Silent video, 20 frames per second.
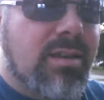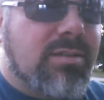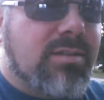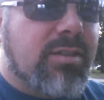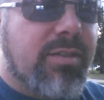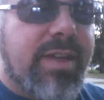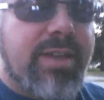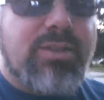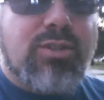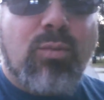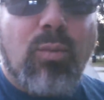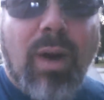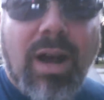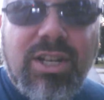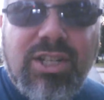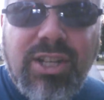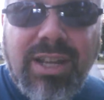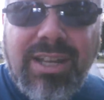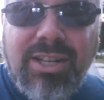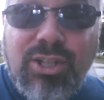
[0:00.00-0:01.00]
So thanks for
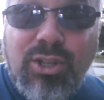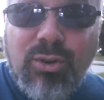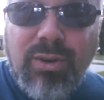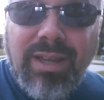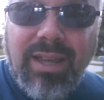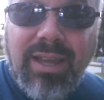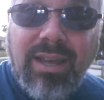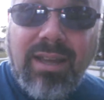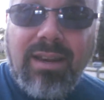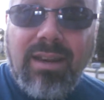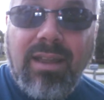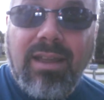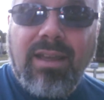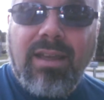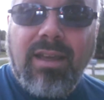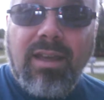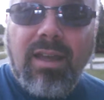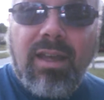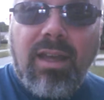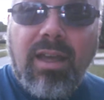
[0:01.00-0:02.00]
watching and tuning in.
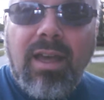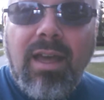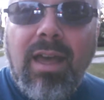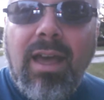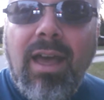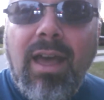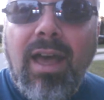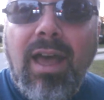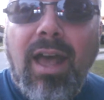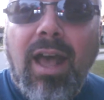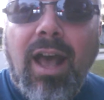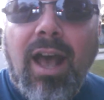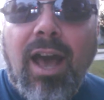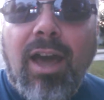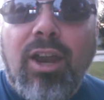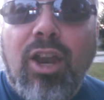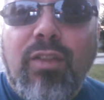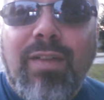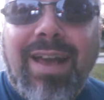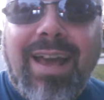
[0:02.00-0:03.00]

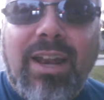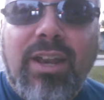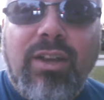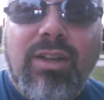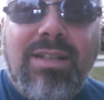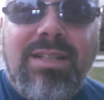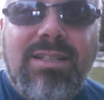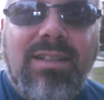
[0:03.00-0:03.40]
I know that kind of good